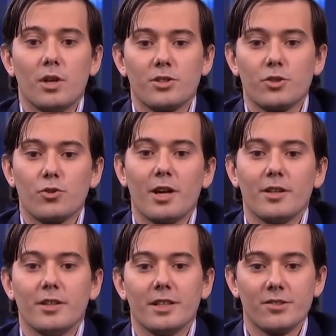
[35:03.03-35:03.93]
For us to try
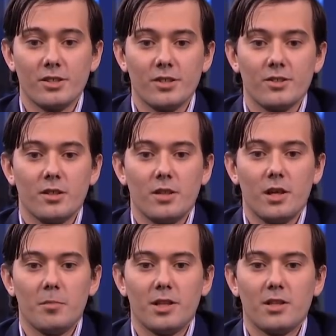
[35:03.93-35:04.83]
to exist
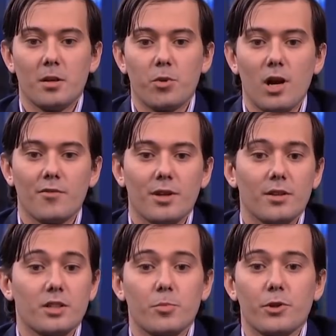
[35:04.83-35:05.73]
and maintain a profit, I think
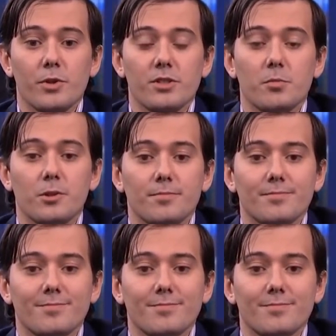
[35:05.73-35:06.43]
is pretty reasonable.